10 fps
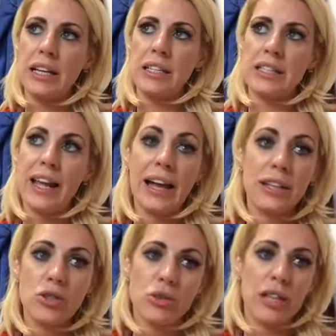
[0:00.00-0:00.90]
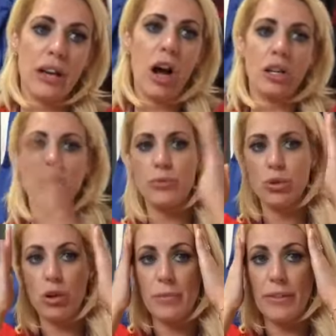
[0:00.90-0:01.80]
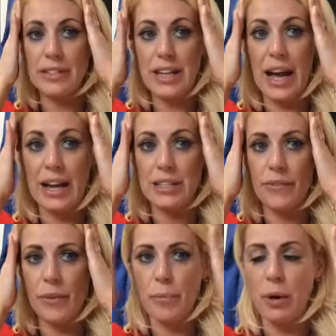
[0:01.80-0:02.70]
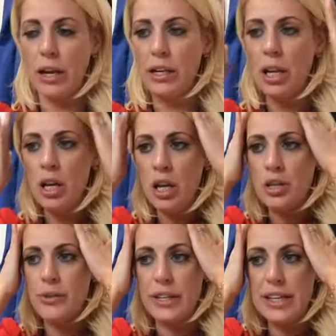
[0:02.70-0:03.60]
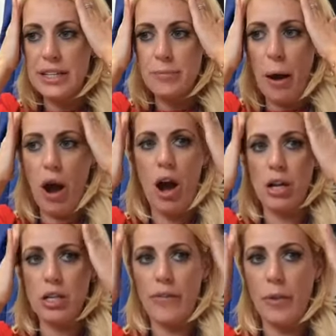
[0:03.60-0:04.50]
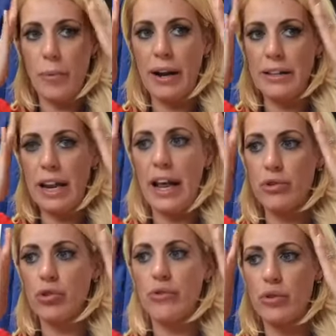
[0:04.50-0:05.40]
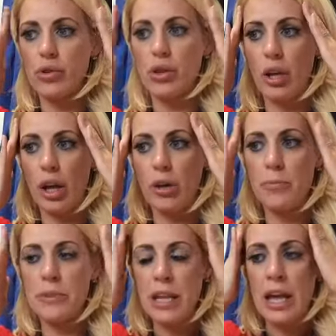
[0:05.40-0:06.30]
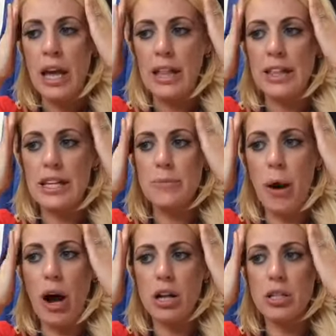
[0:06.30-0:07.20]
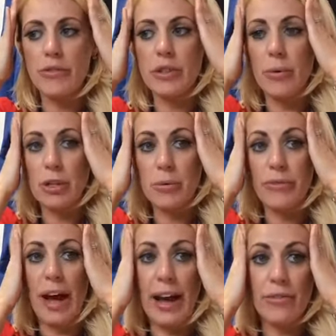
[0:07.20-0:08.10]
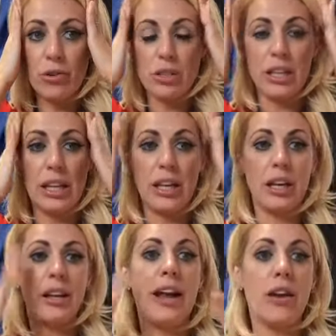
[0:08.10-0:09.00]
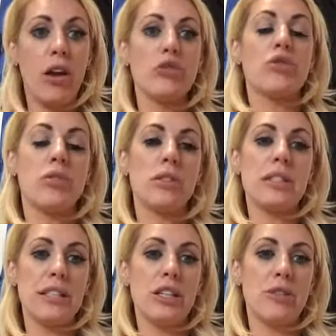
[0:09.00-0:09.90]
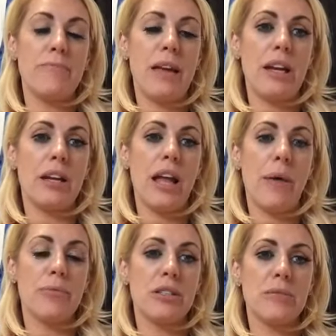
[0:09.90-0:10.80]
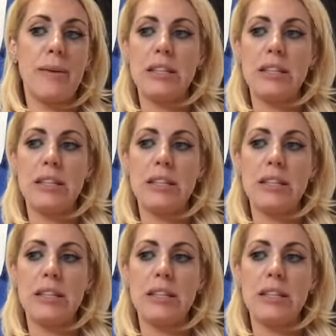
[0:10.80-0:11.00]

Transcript: science or psychology, we're talking about the sides of the brain. So these parts of the brain, the lateral frontal lobes, these parts are responsible for higher order thinking and logical decision making, helping us to make